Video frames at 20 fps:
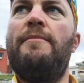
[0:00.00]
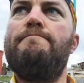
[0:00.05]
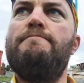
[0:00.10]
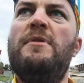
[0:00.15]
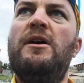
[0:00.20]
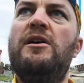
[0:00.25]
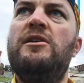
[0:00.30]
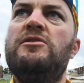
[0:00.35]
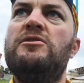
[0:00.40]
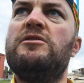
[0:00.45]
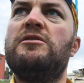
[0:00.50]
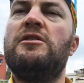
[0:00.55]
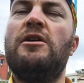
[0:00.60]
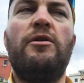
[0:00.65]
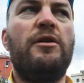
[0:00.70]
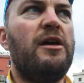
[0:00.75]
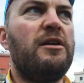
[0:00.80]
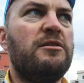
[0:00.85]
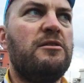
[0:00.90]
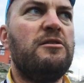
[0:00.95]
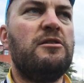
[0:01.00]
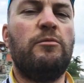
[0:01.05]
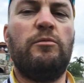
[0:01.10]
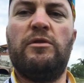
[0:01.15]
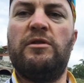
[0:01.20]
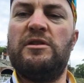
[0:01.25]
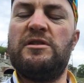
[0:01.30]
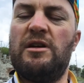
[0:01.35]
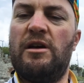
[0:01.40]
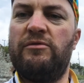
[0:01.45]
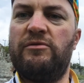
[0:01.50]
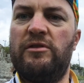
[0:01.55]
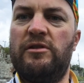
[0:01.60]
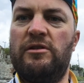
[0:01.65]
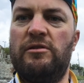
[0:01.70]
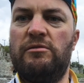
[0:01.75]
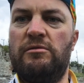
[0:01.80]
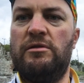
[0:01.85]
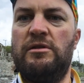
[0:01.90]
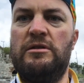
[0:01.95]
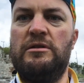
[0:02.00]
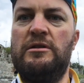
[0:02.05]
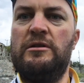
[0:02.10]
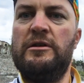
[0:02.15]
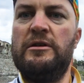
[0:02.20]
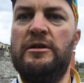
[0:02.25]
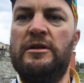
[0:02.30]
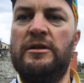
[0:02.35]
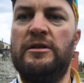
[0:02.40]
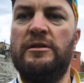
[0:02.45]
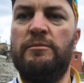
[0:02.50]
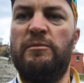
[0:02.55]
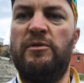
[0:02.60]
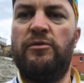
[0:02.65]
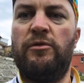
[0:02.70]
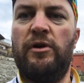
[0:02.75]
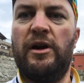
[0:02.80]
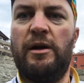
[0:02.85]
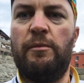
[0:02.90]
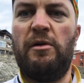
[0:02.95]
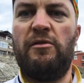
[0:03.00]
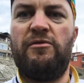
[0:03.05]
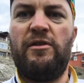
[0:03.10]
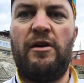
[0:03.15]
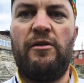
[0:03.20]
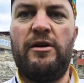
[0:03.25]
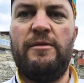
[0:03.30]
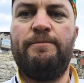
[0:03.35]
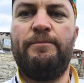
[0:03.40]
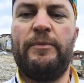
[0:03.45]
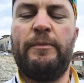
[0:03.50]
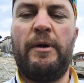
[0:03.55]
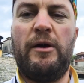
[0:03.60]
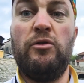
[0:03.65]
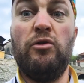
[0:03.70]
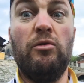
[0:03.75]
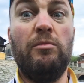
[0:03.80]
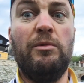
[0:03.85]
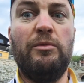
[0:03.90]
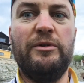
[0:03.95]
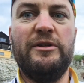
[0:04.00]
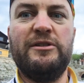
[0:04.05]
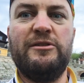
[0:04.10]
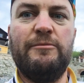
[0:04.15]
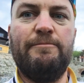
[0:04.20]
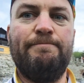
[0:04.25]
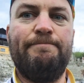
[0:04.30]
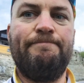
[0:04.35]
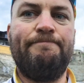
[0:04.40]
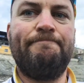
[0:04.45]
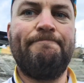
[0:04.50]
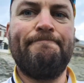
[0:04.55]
I might just go and ask someone this afternoon before I get my ferry about Normal Wisdom.